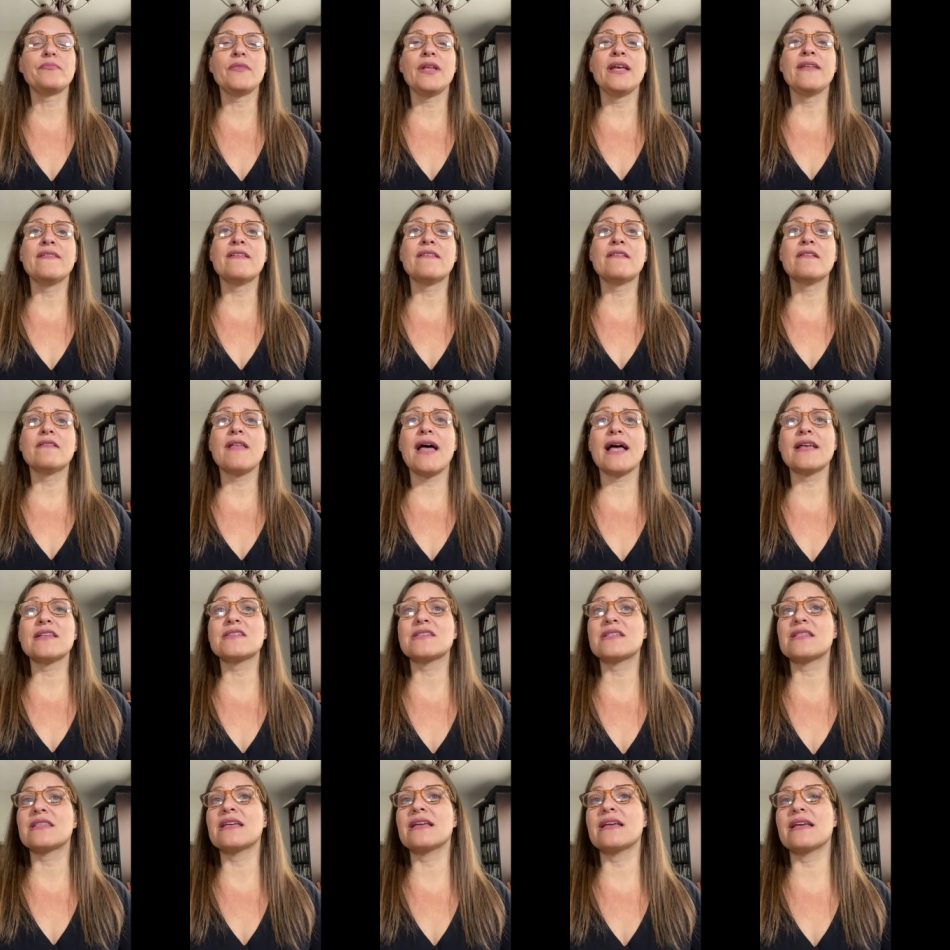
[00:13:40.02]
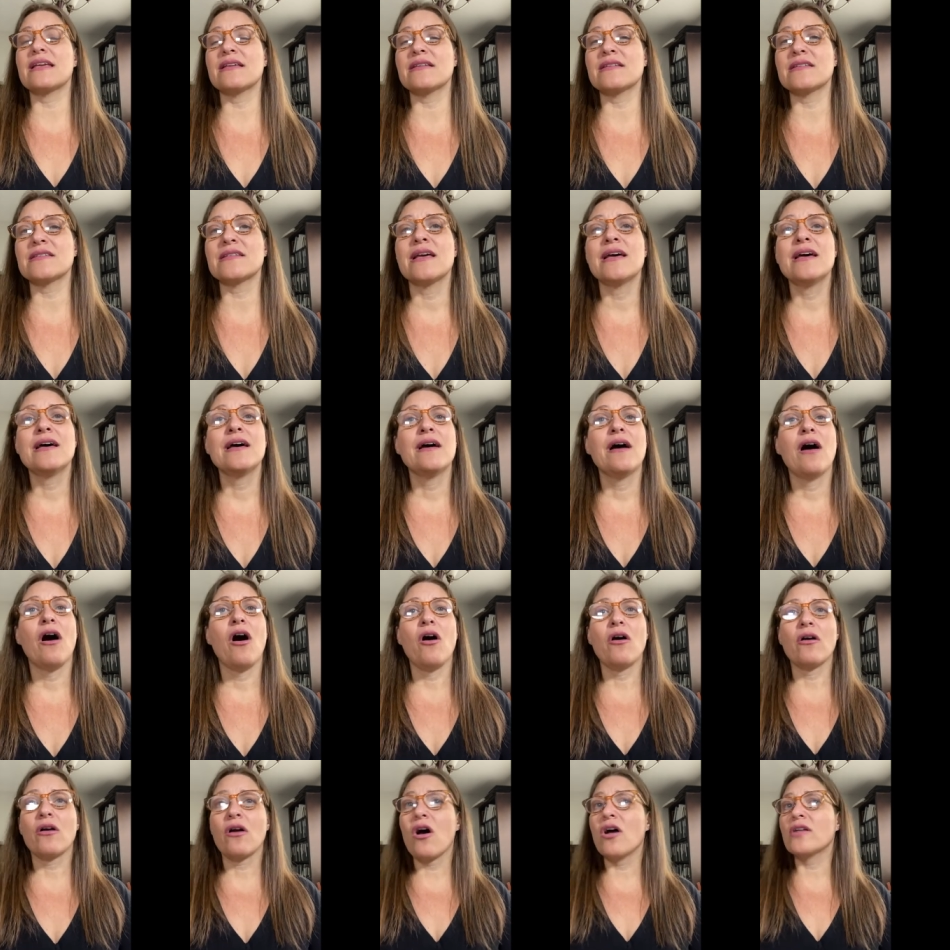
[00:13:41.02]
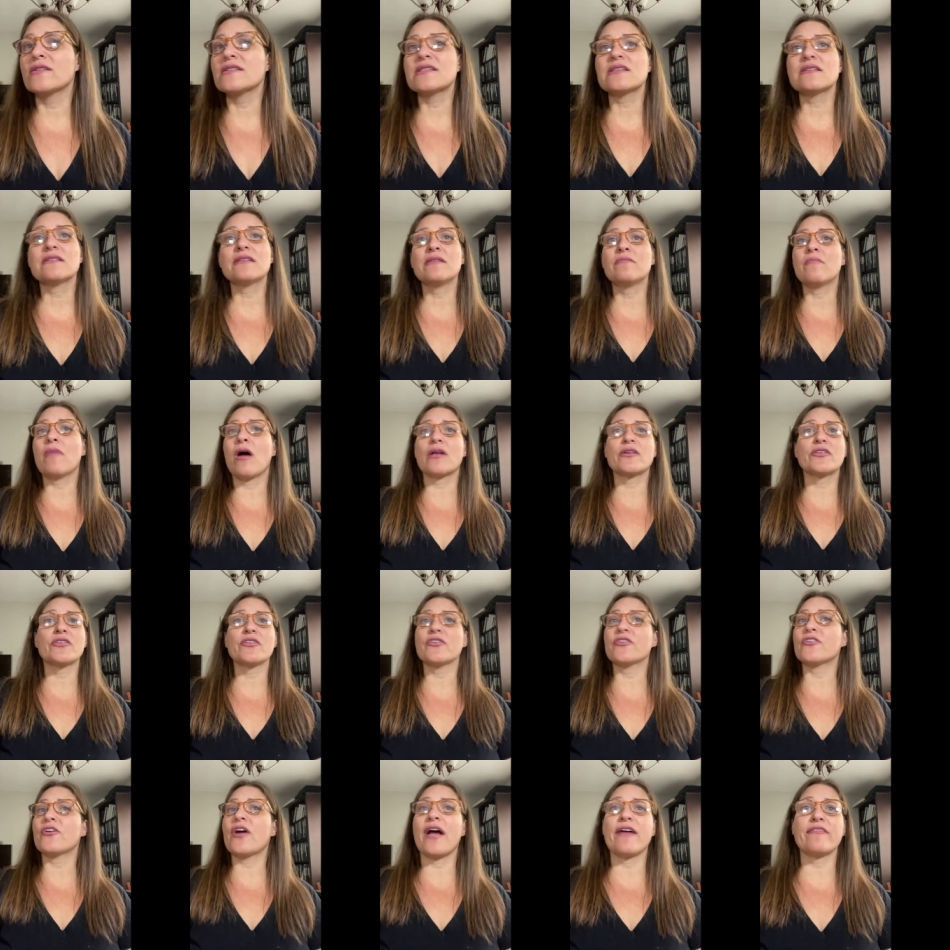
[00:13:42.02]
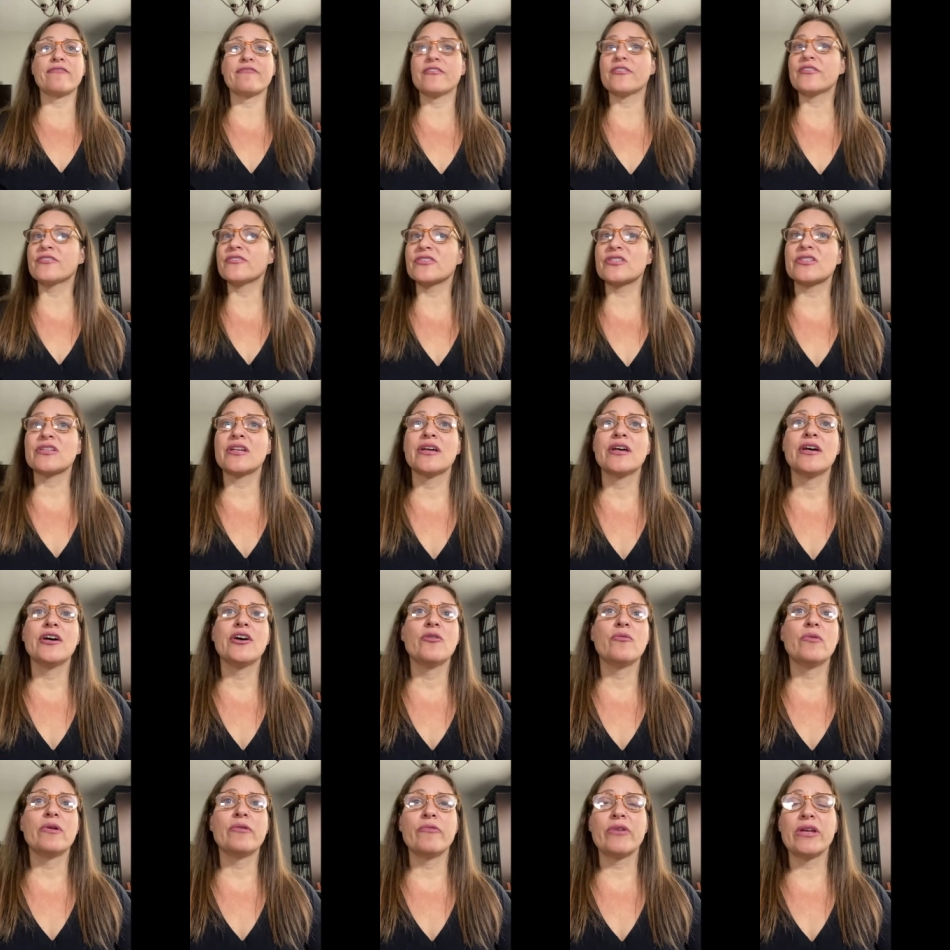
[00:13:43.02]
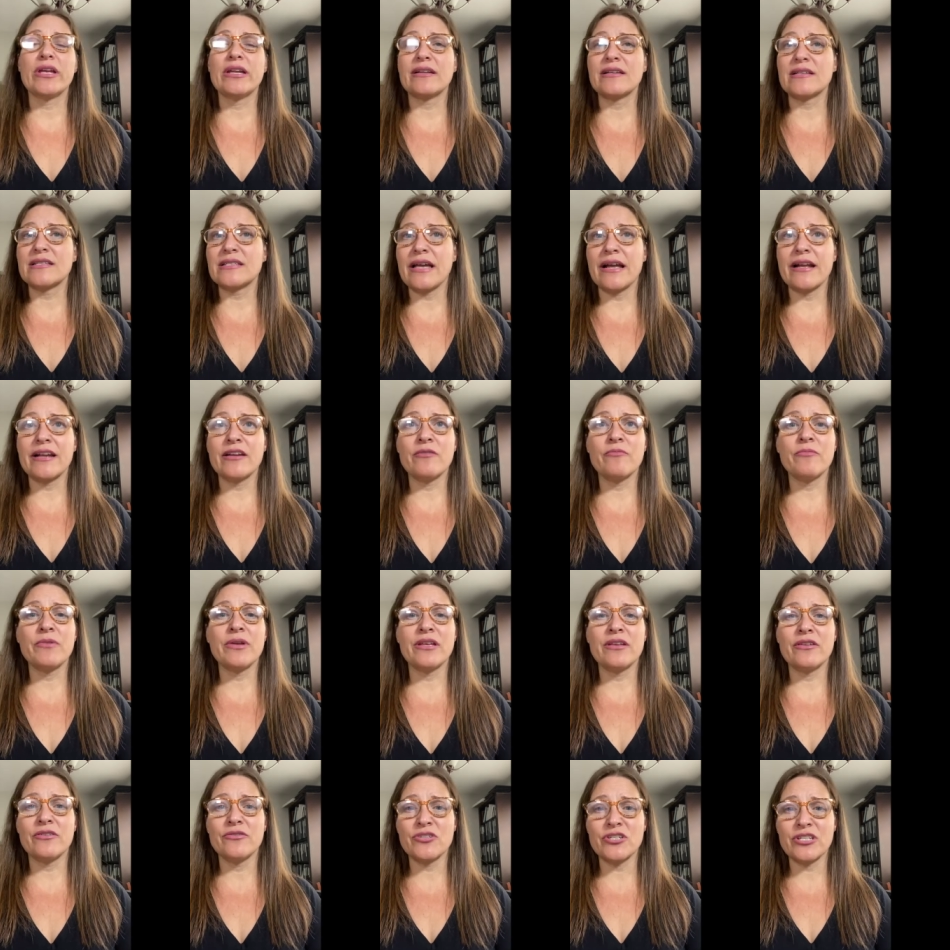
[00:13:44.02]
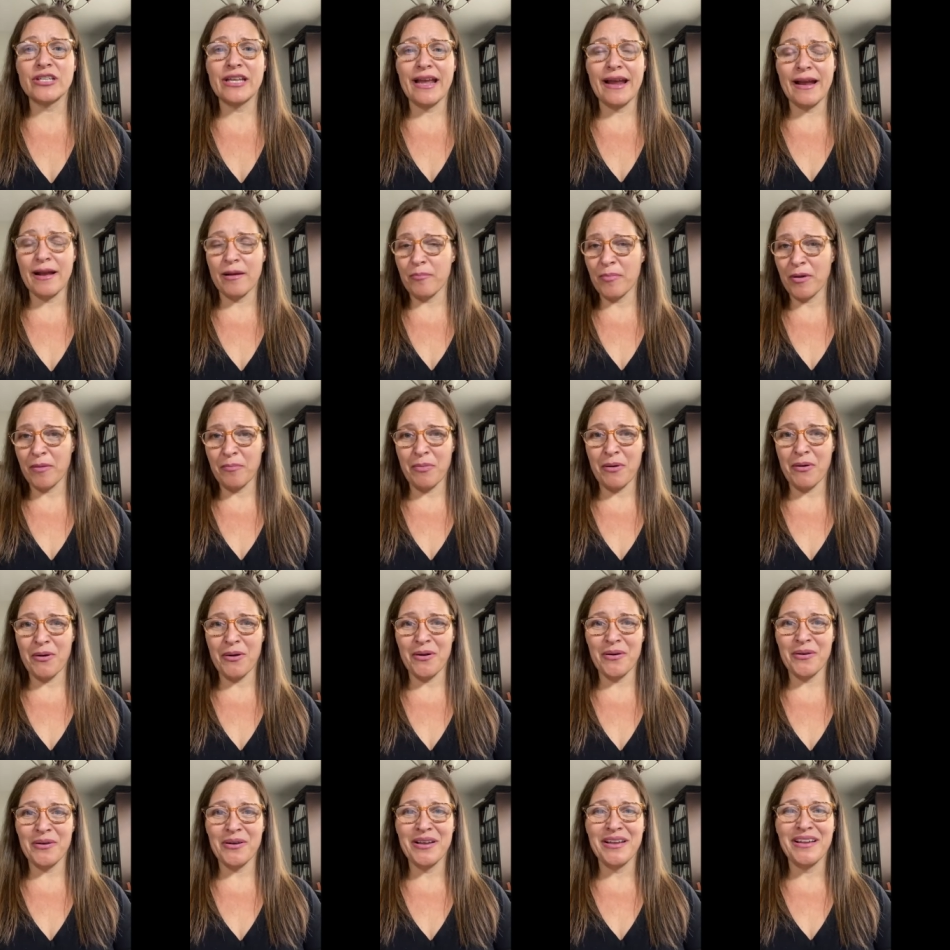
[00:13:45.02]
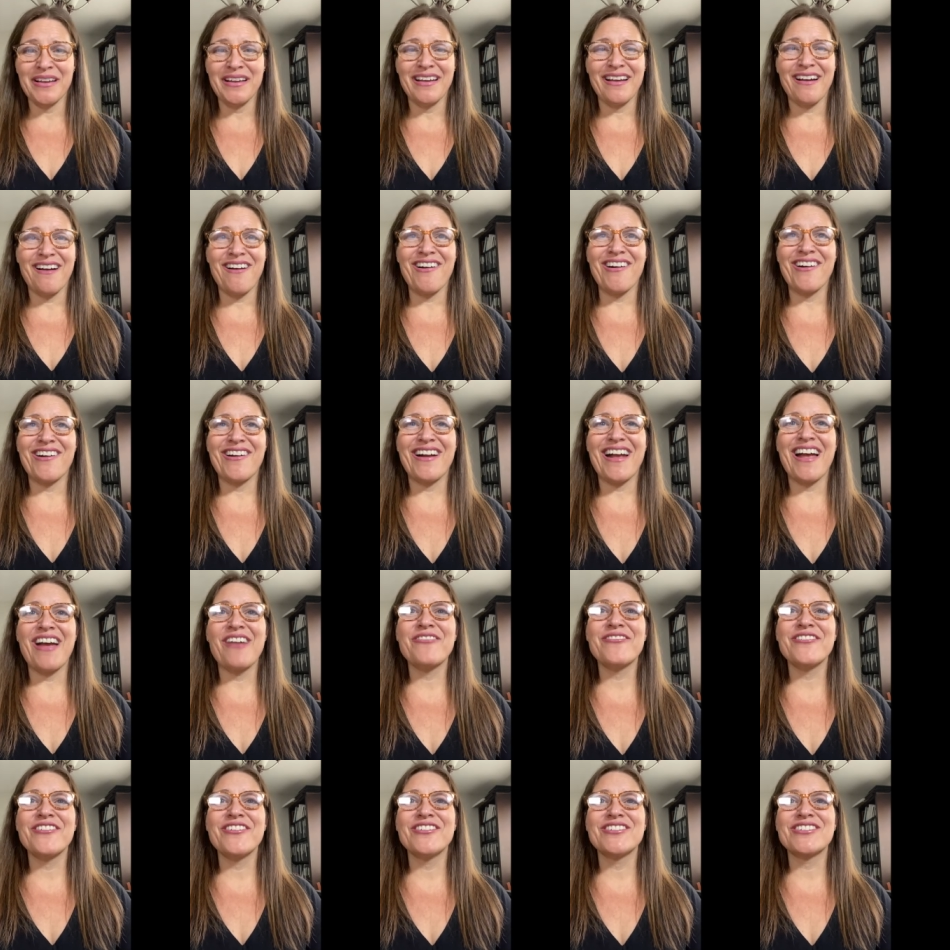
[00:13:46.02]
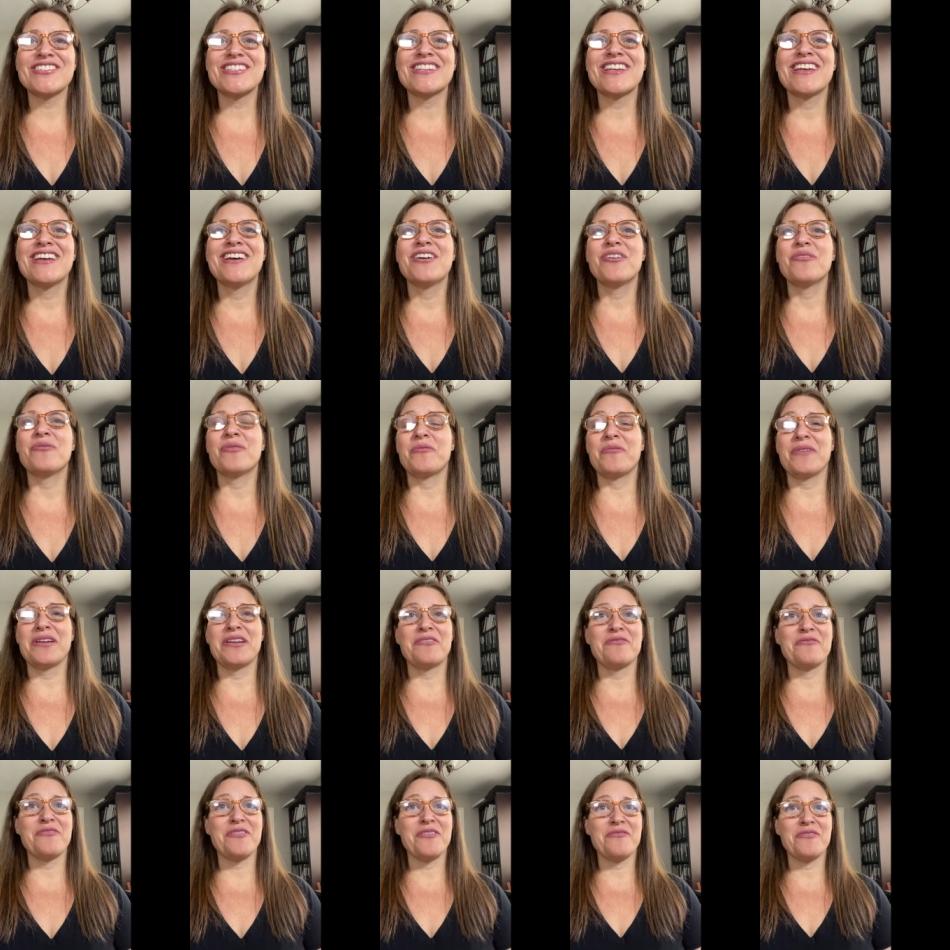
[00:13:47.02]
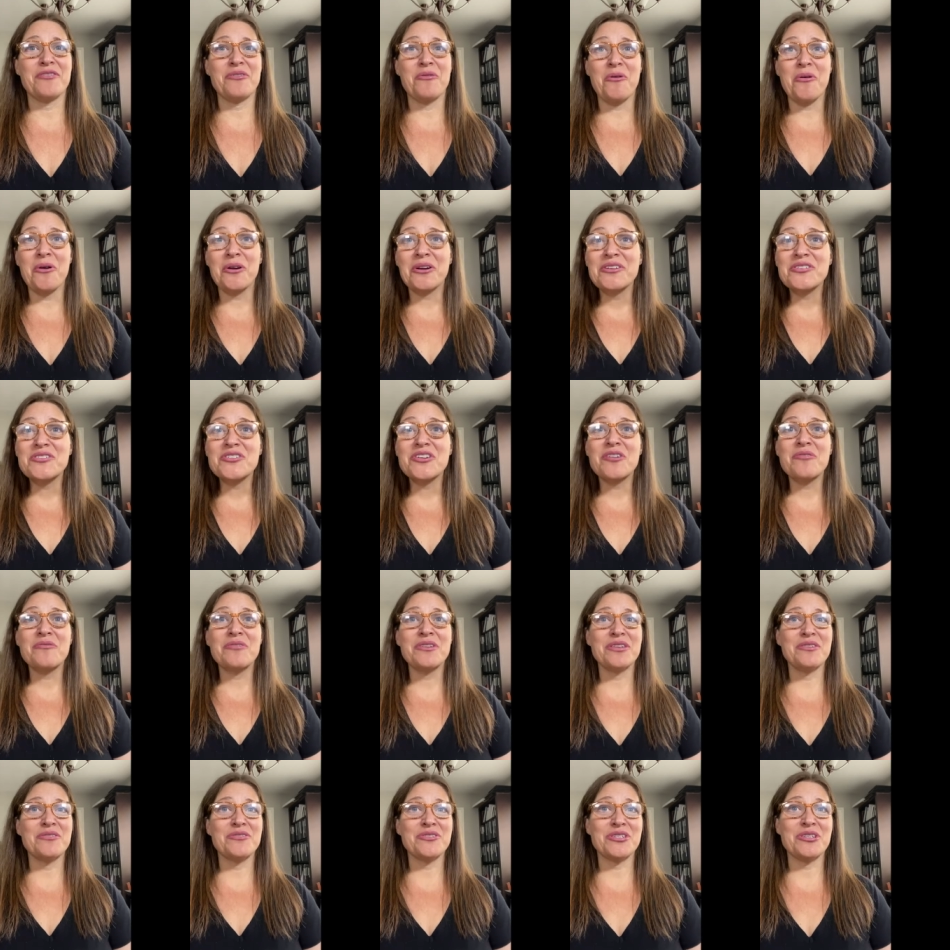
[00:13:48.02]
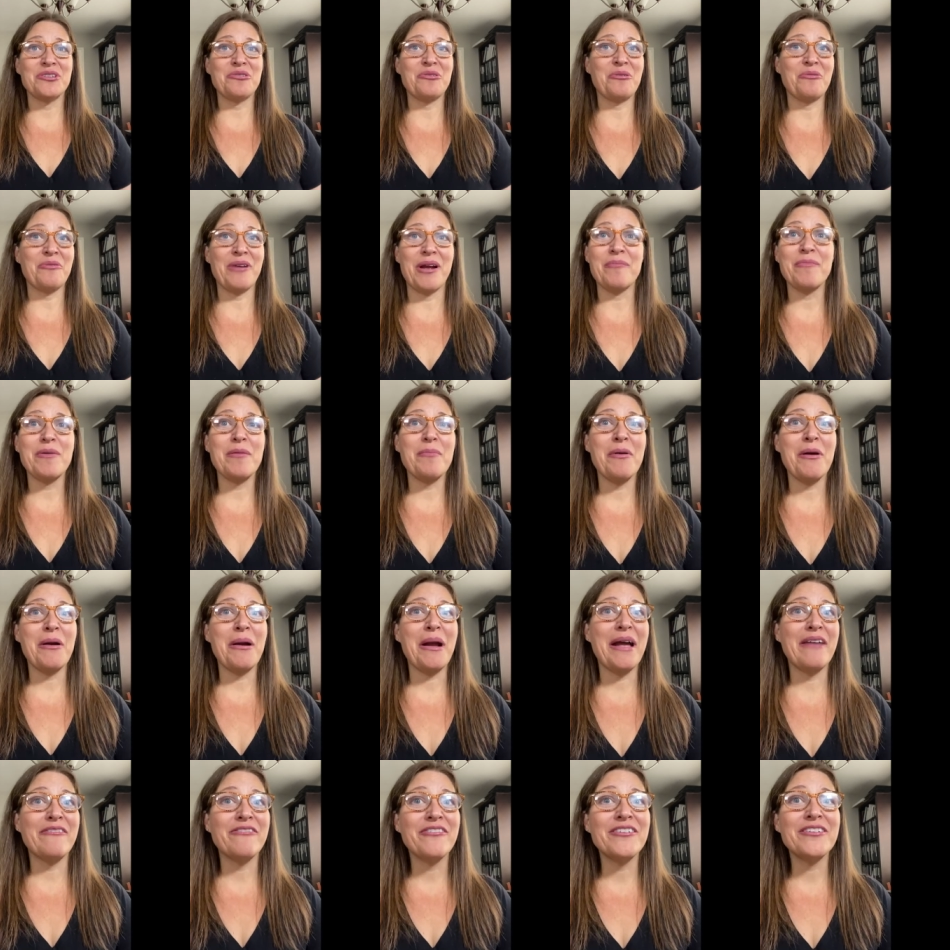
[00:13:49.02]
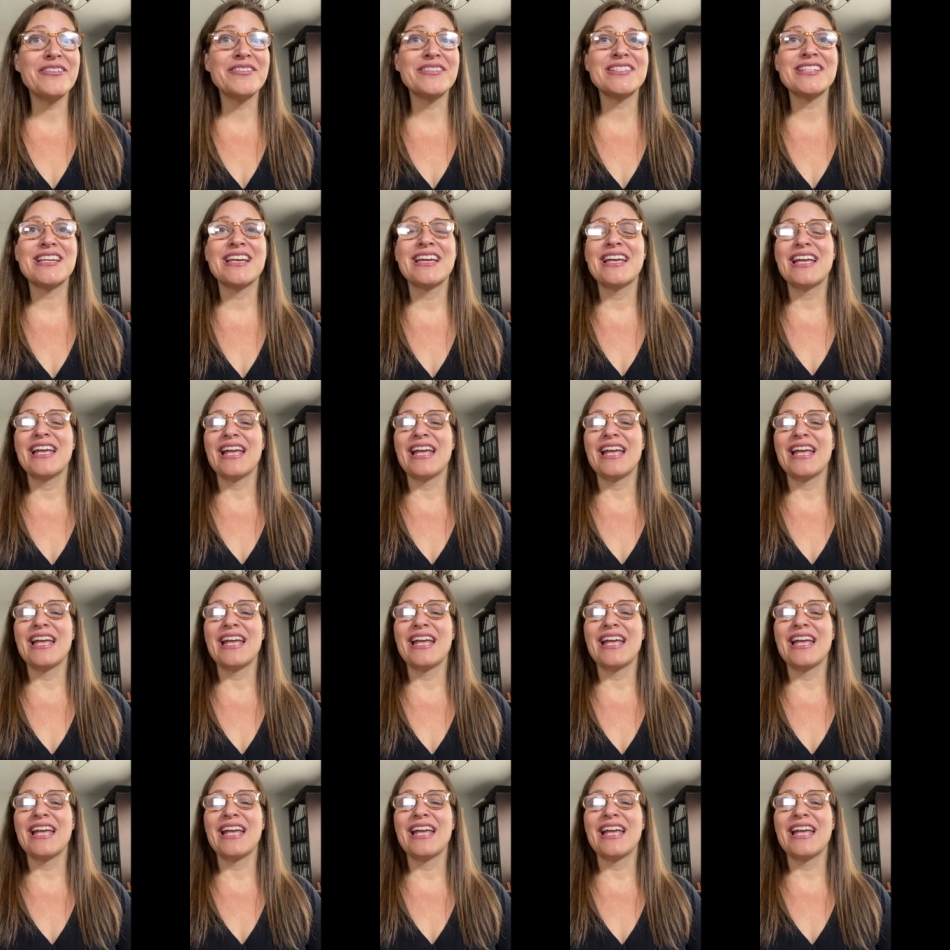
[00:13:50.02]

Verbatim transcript: And then the last thing is, constantly monitor your effort. When we get excited, we usually amp up our, our effort. When we get in front of an orchestra, we usually ramp up our effort.